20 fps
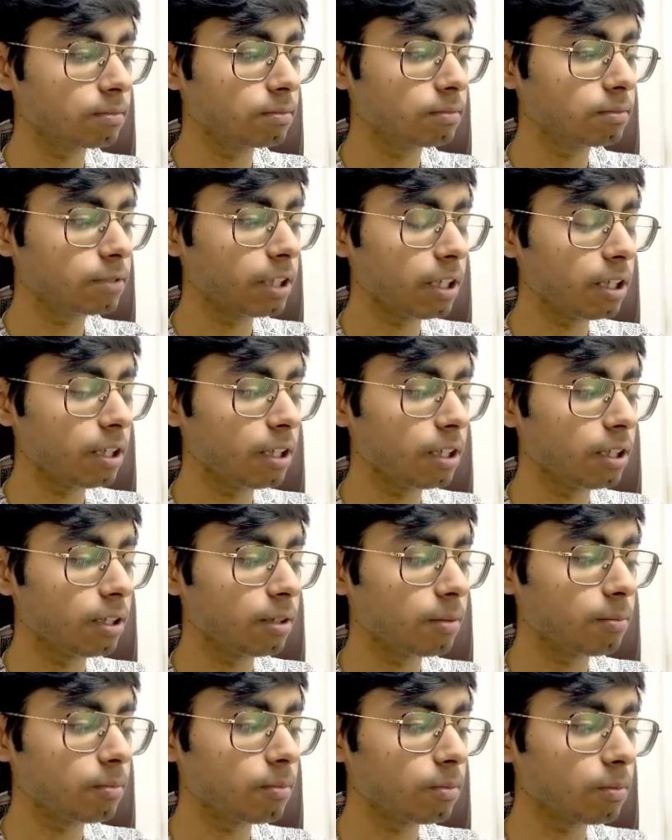
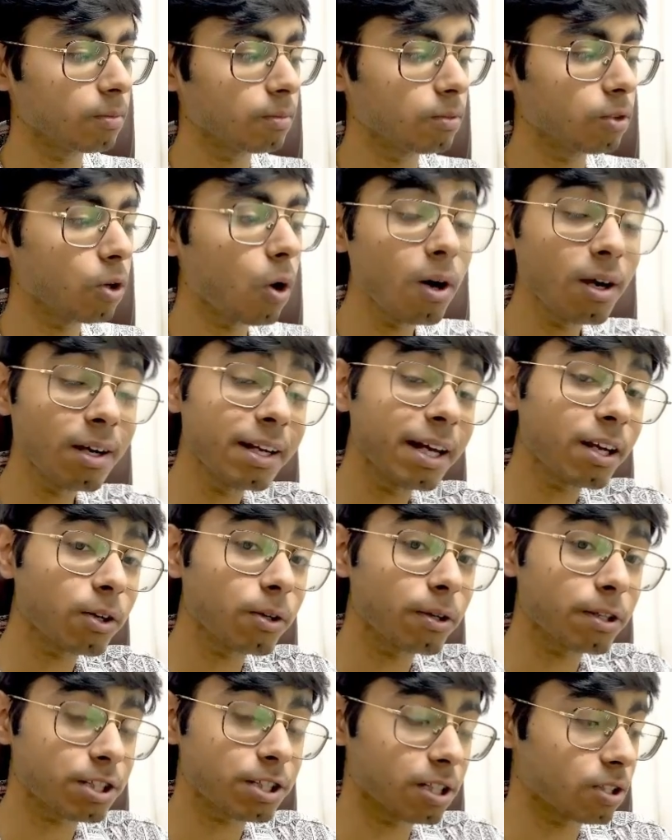the non-tech
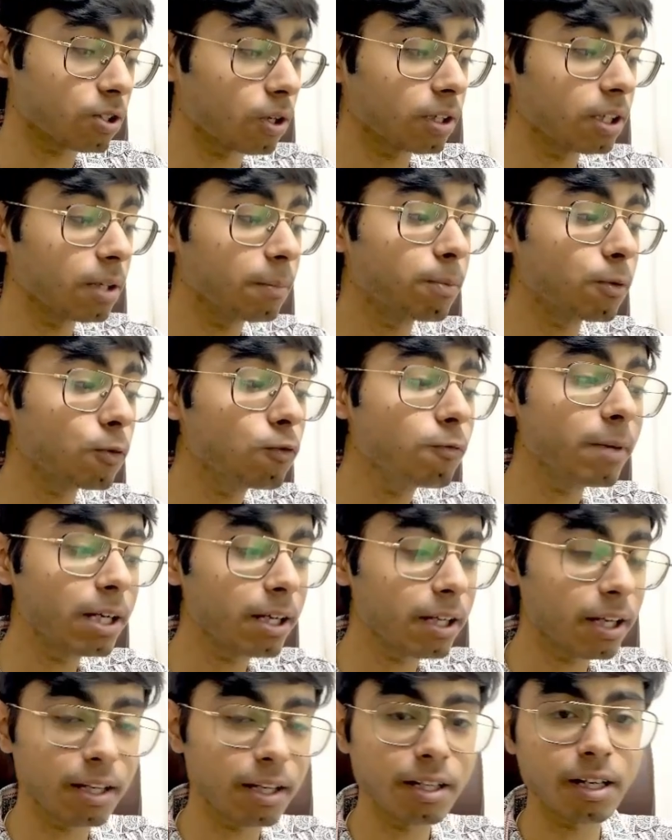questions or the improvement
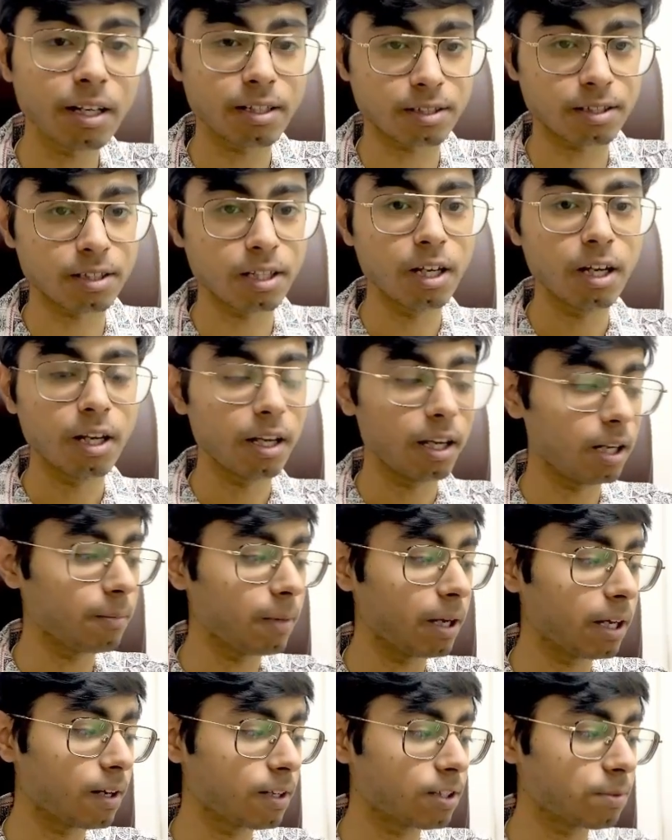areas in
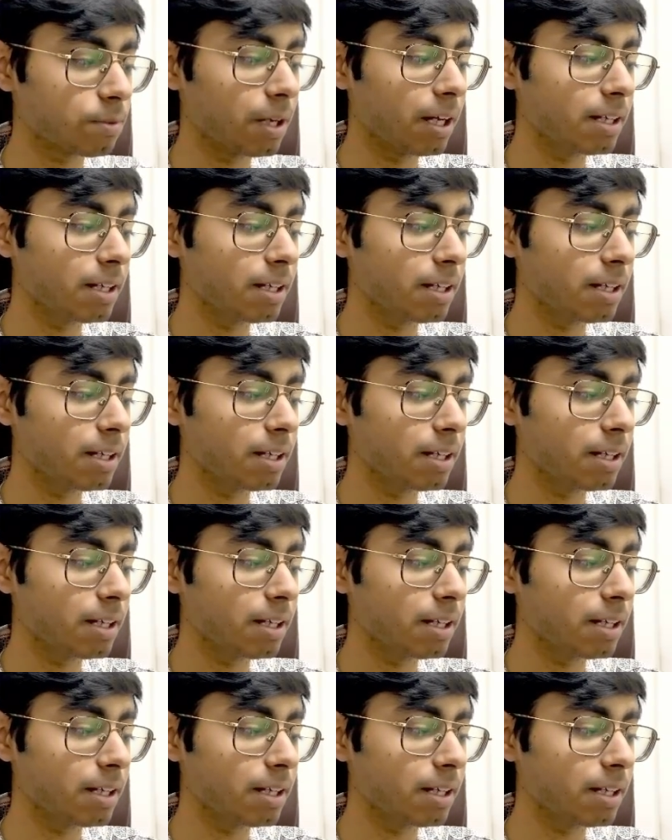my resume.